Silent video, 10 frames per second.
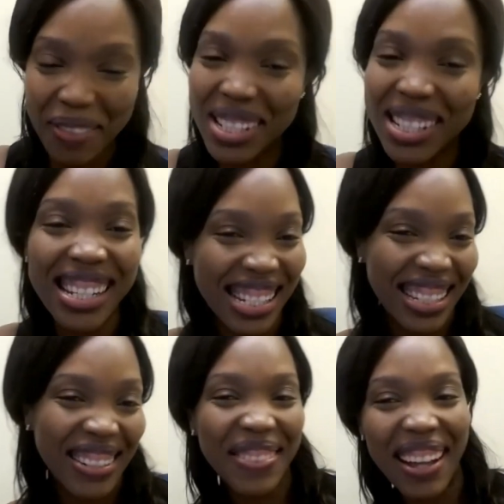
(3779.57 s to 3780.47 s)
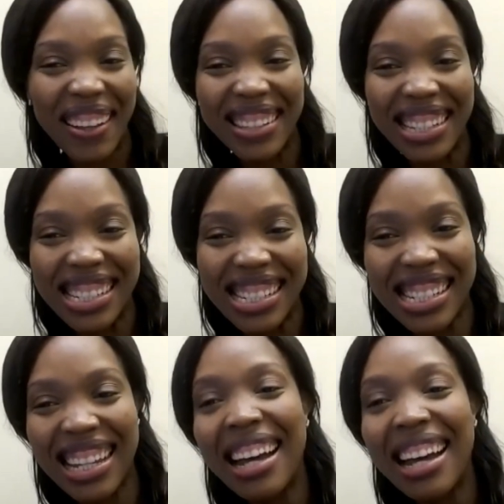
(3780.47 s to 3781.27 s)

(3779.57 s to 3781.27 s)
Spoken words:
session about this.